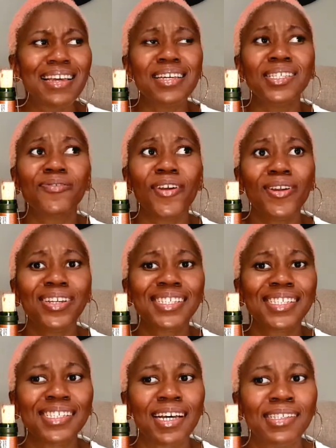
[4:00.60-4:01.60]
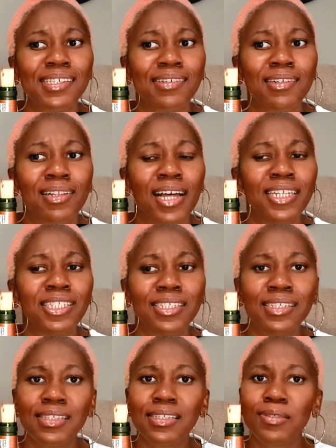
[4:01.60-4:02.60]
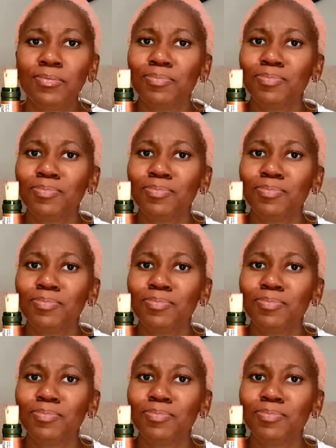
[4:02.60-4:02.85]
It's very subtle and just